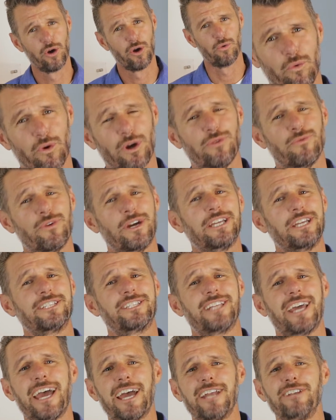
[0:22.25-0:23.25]
One way is
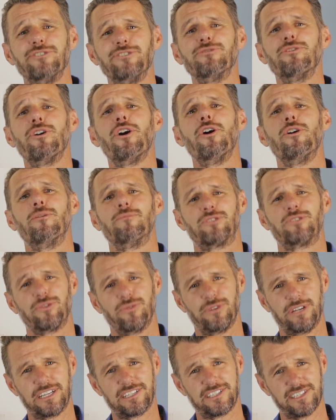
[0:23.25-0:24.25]
to add new homes
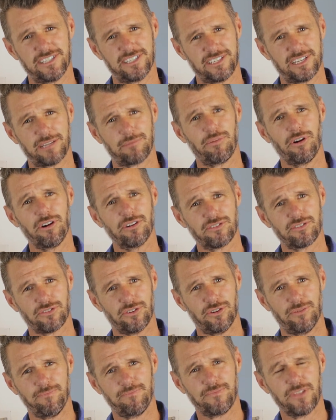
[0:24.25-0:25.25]
to an existing
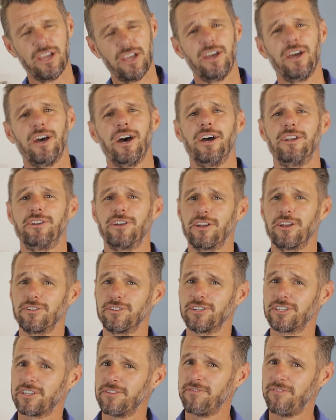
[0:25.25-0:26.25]
parcel.
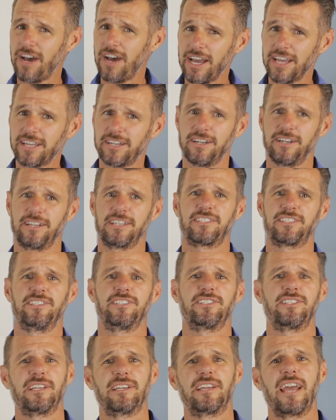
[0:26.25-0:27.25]
Another is divide an
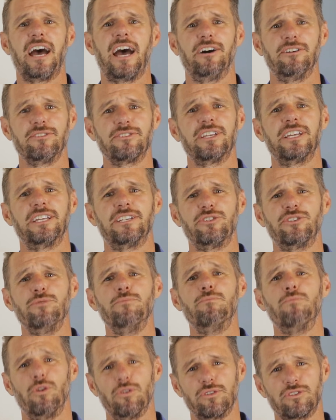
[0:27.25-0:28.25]
existing house into
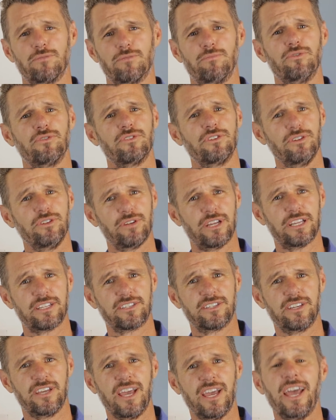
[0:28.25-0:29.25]
multiple
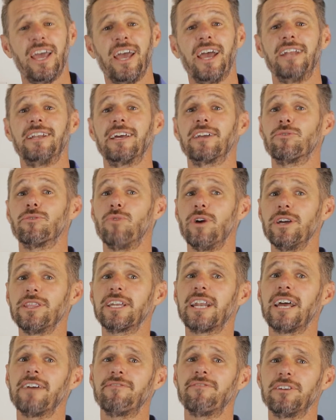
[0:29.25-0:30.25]
units. Now, the one
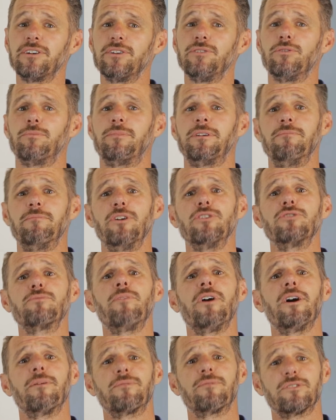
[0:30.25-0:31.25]
that I feel will be most
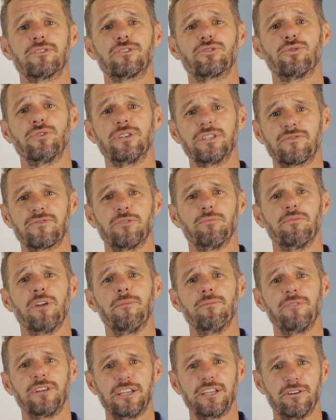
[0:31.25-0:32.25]
popular choice for
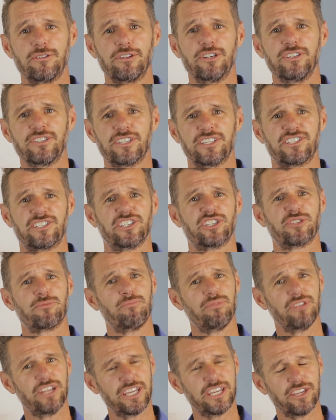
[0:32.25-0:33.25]
property owners is to
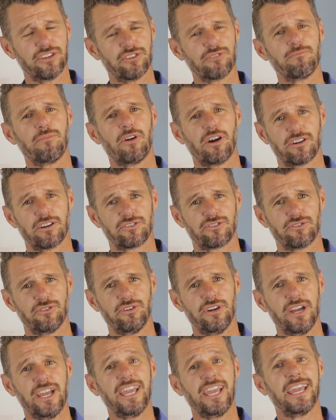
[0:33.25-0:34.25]
split your
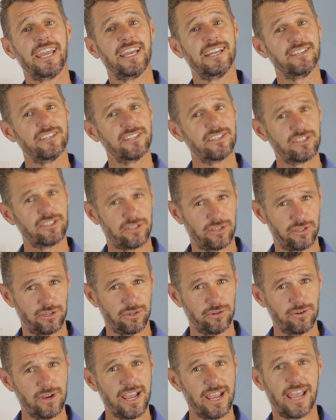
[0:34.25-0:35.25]
parcel into
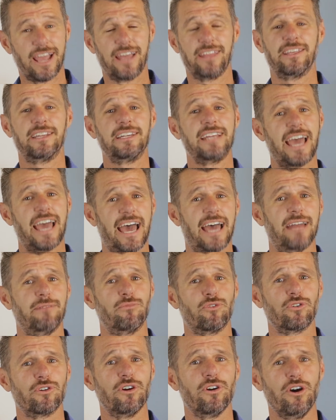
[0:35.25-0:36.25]
two and then add
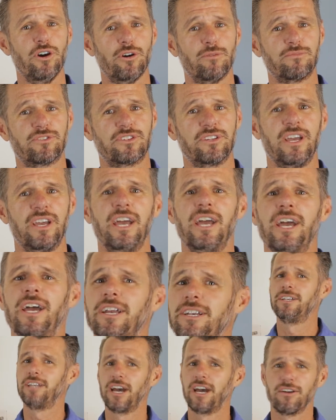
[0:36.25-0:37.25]
more homes.
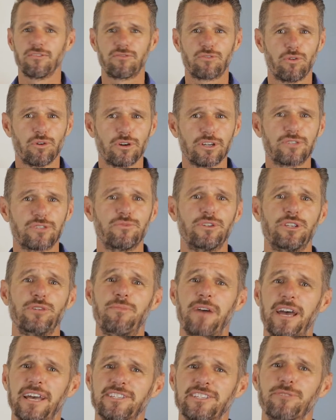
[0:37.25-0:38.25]
Now, of course, when you
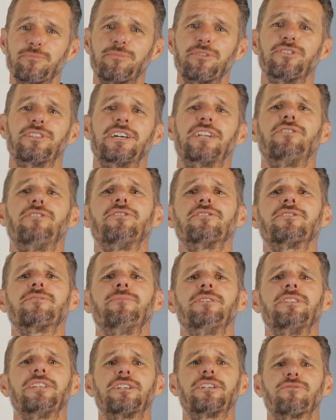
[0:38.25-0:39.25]
pass a bill that
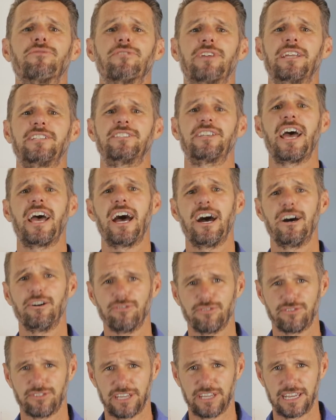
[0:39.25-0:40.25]
ultimately creates
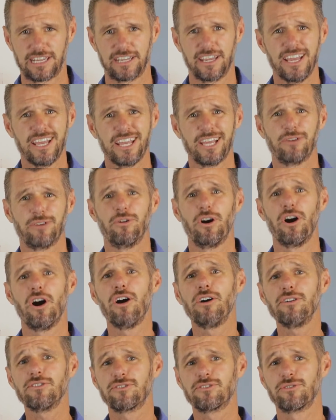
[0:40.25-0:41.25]
housing, it will
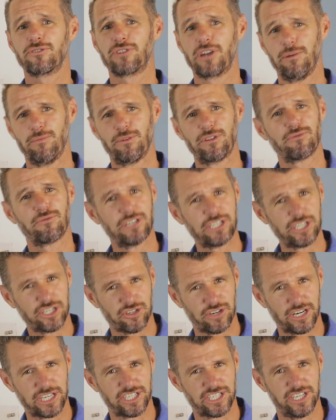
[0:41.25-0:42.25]
also come with
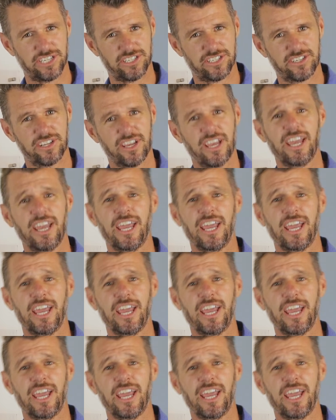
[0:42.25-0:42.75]
restrictions.